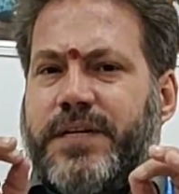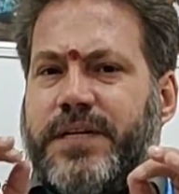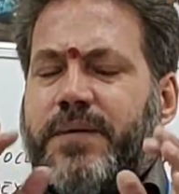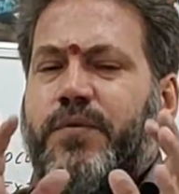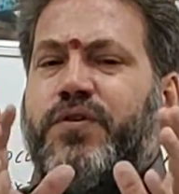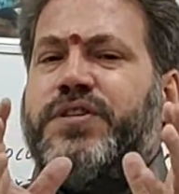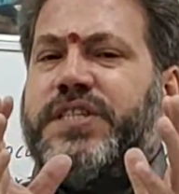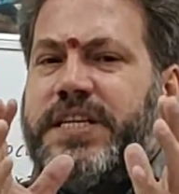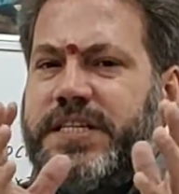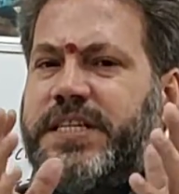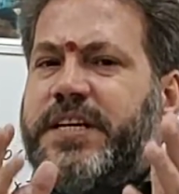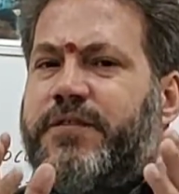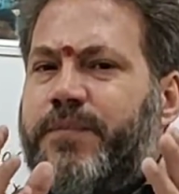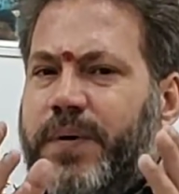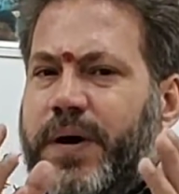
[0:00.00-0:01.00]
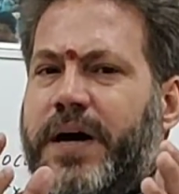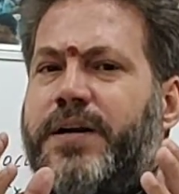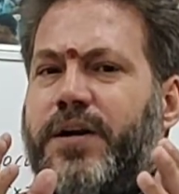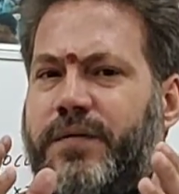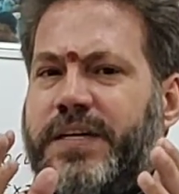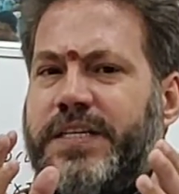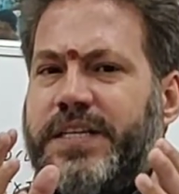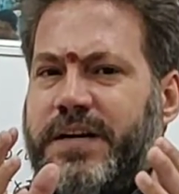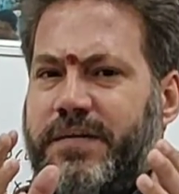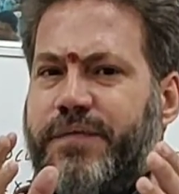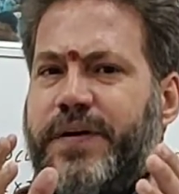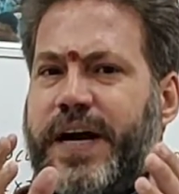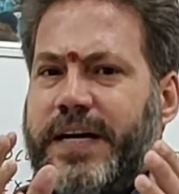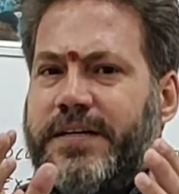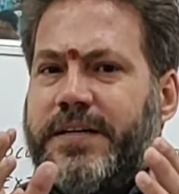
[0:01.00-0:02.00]
the most sensitive part of us in
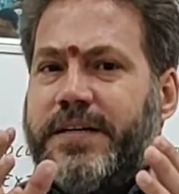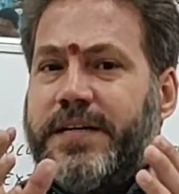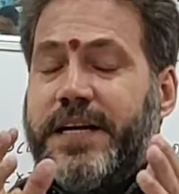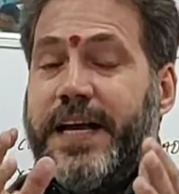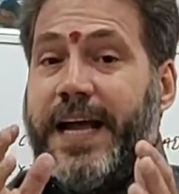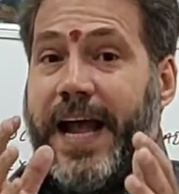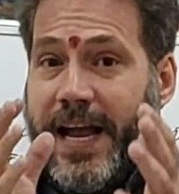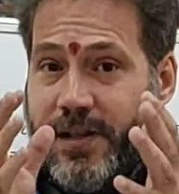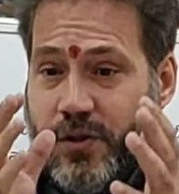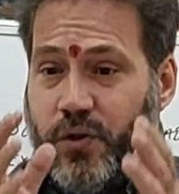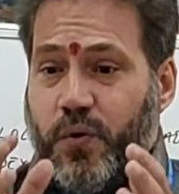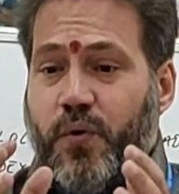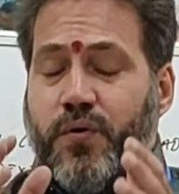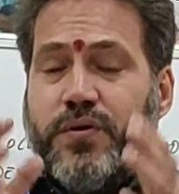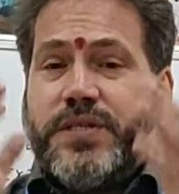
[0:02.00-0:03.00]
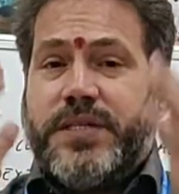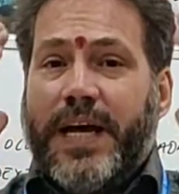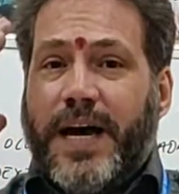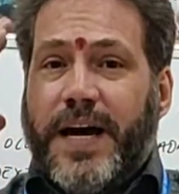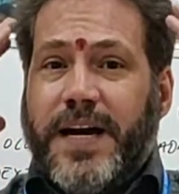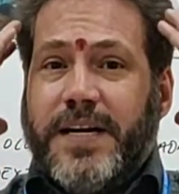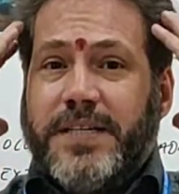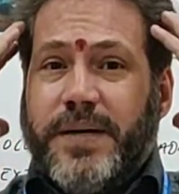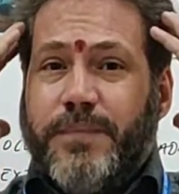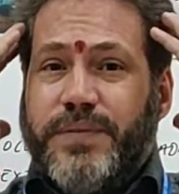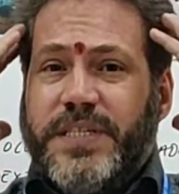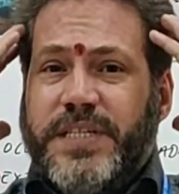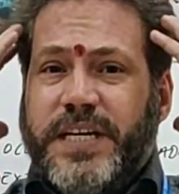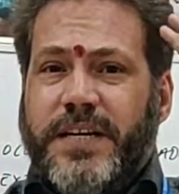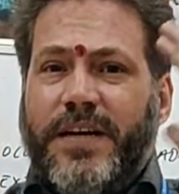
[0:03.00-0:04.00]
fact, and those are
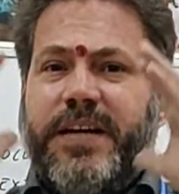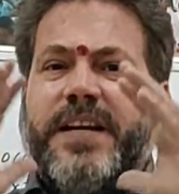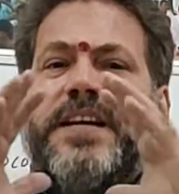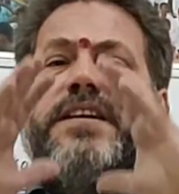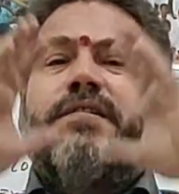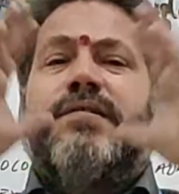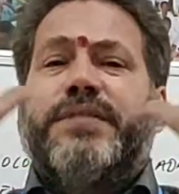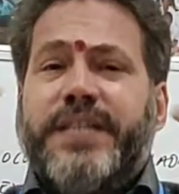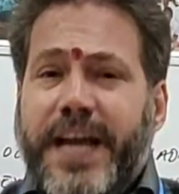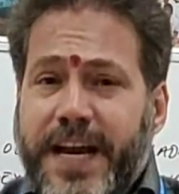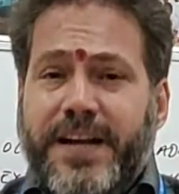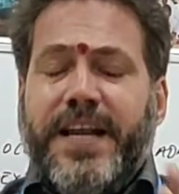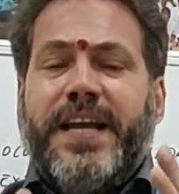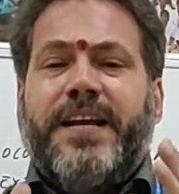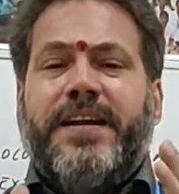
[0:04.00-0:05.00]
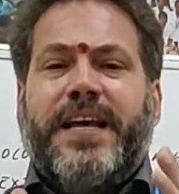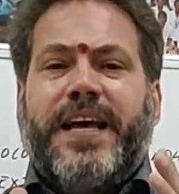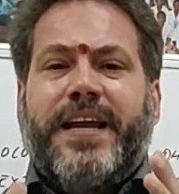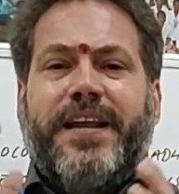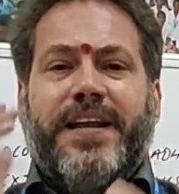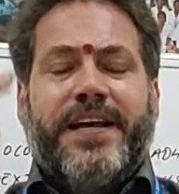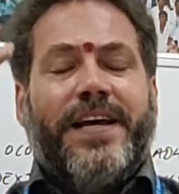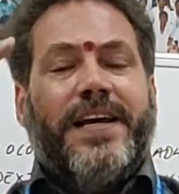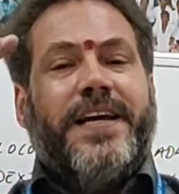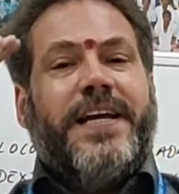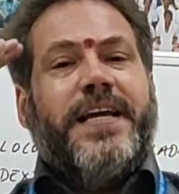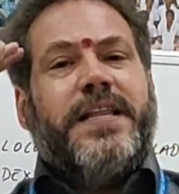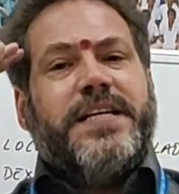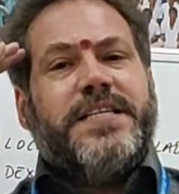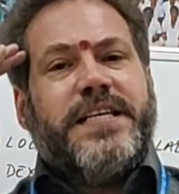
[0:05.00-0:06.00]
represented in great detail
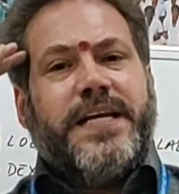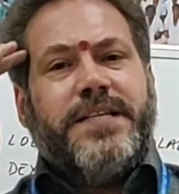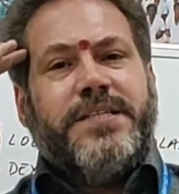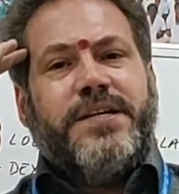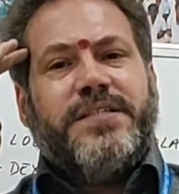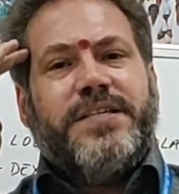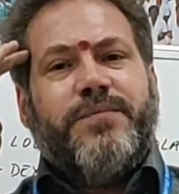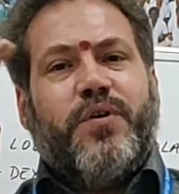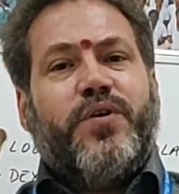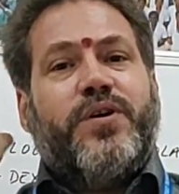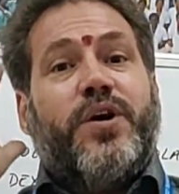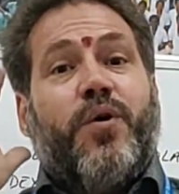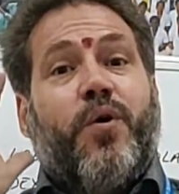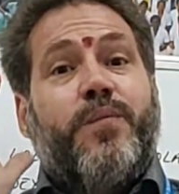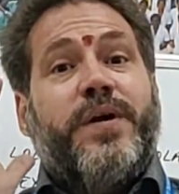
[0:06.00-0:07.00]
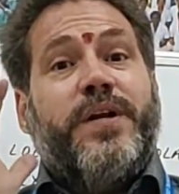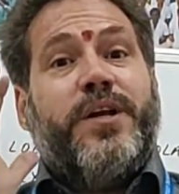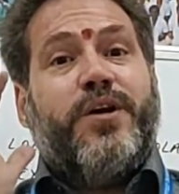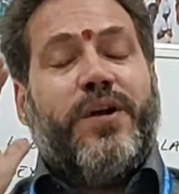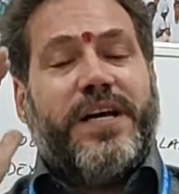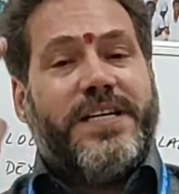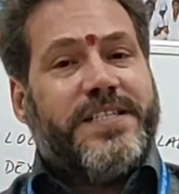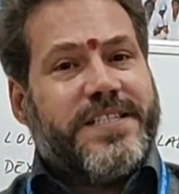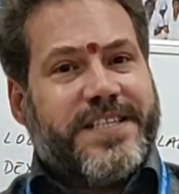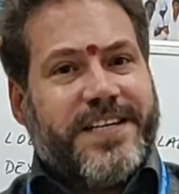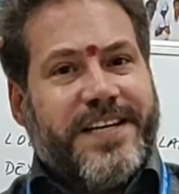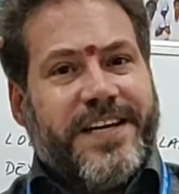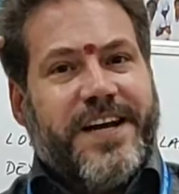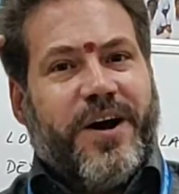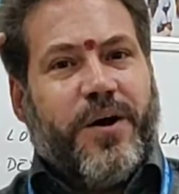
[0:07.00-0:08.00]
in the sensory motor
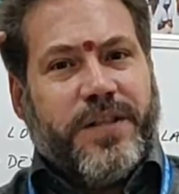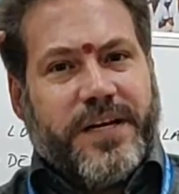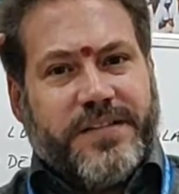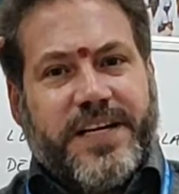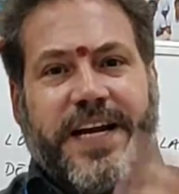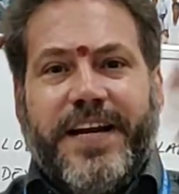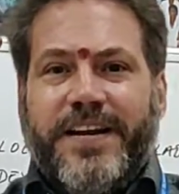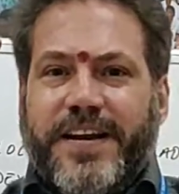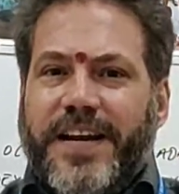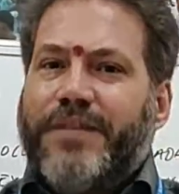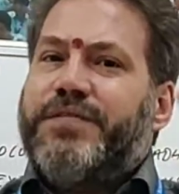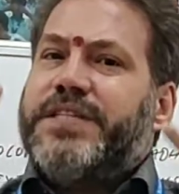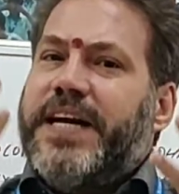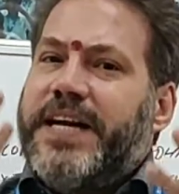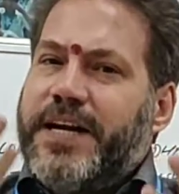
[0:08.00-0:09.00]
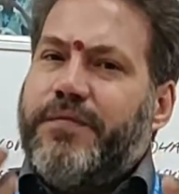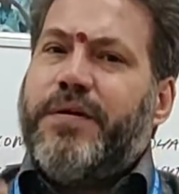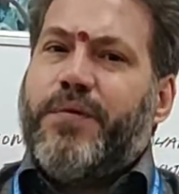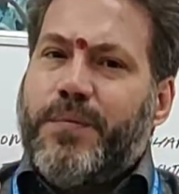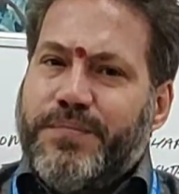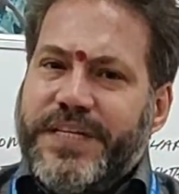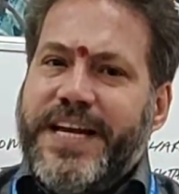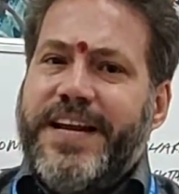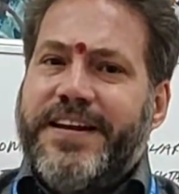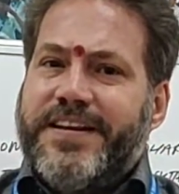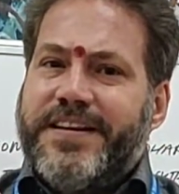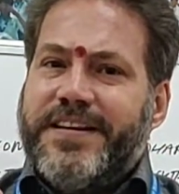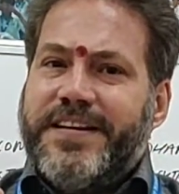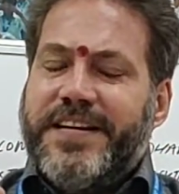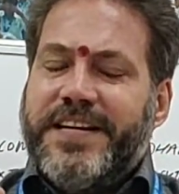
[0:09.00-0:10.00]
homunculus on the right and left side of our
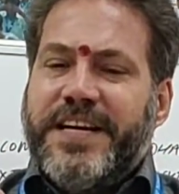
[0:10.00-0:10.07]
brain.